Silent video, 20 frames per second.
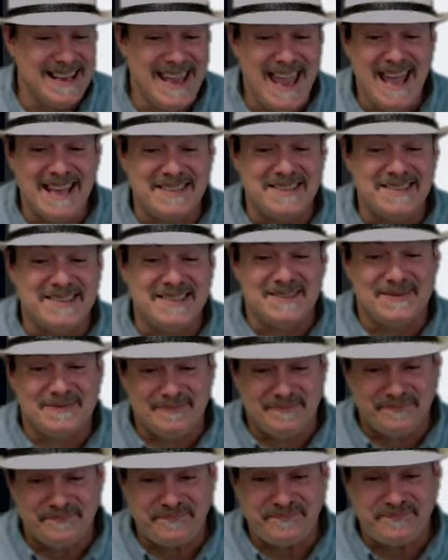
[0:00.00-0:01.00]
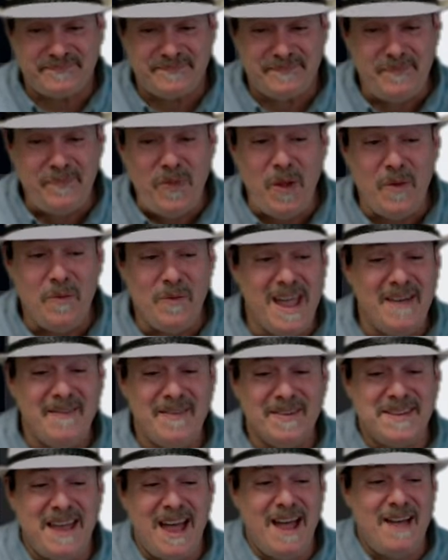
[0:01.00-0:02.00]
Yes. We
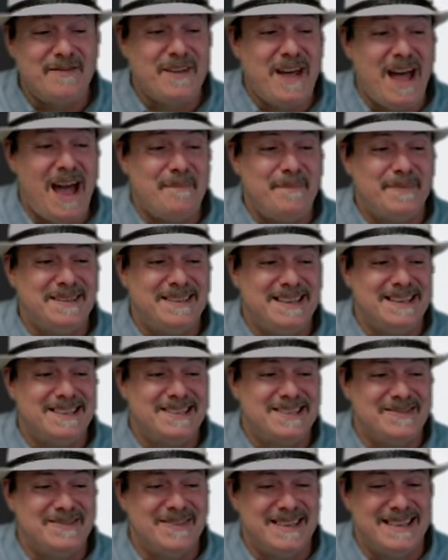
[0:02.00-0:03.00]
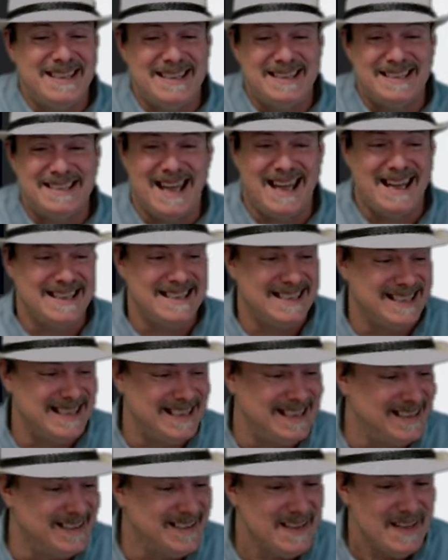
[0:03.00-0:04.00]
have a tough competition with these guys
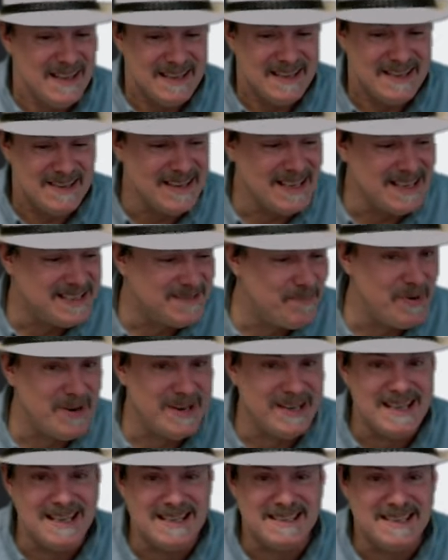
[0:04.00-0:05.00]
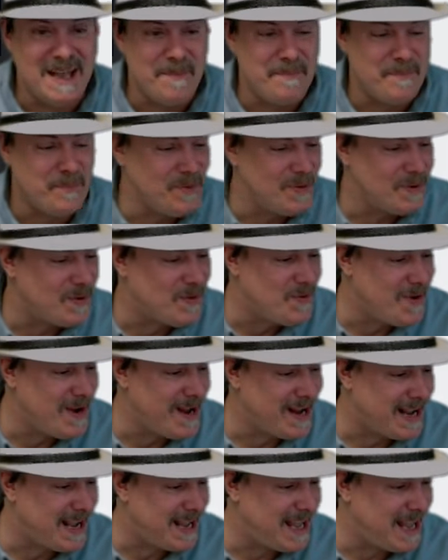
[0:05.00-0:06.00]
here. So let's bring this up real
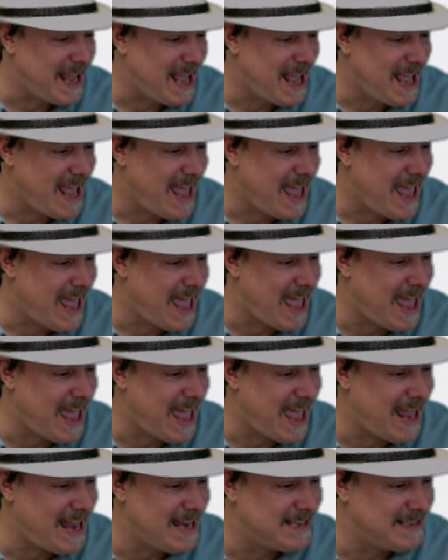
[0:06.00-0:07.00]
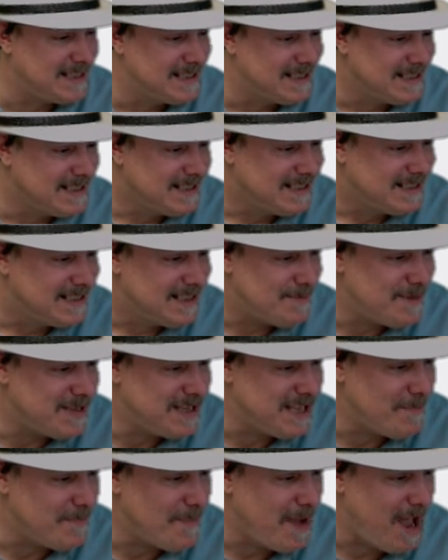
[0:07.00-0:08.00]
quick and let me
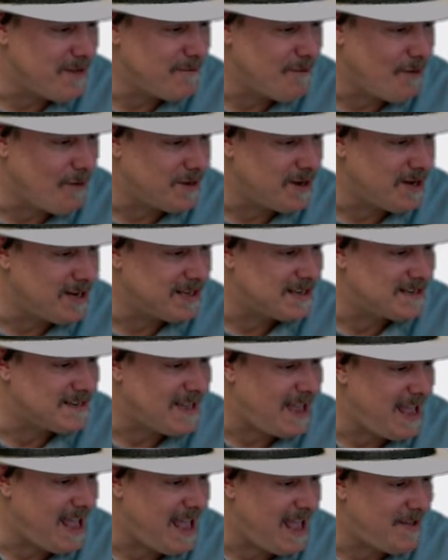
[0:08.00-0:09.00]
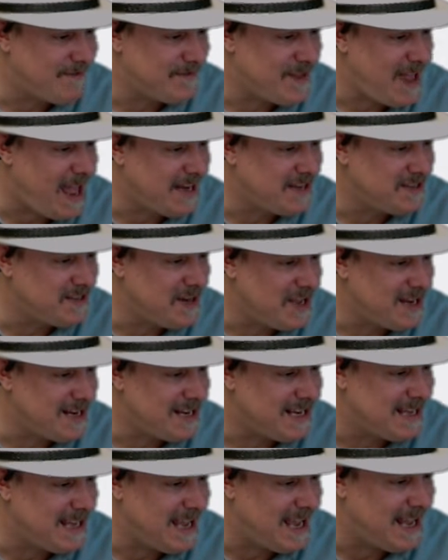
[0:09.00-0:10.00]
get my vote in because I have not done
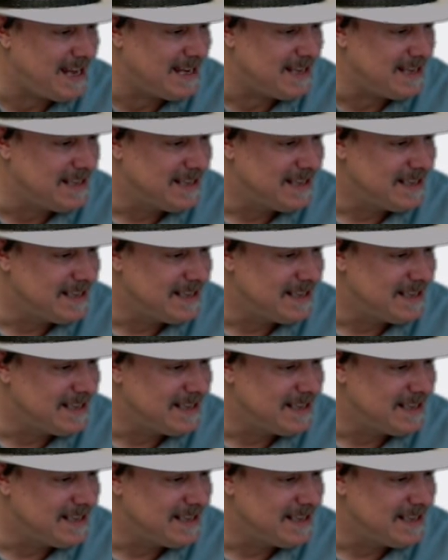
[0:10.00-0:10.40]
it yet.